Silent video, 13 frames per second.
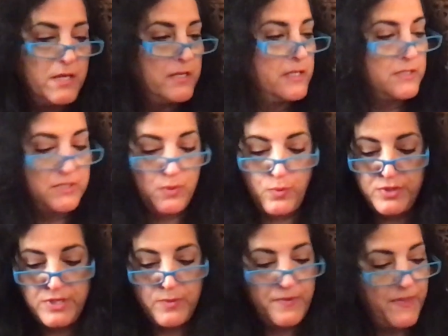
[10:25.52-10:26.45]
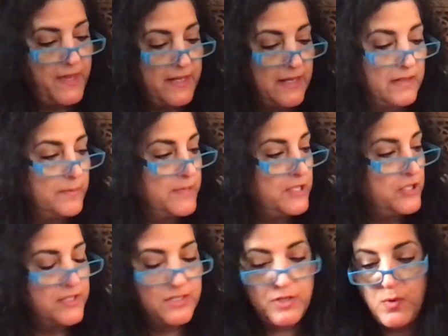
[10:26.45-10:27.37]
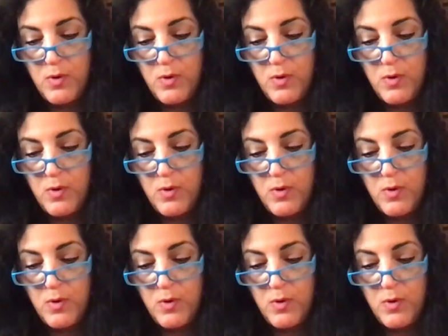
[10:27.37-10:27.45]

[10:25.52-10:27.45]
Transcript: So we're done with that. Now let me just go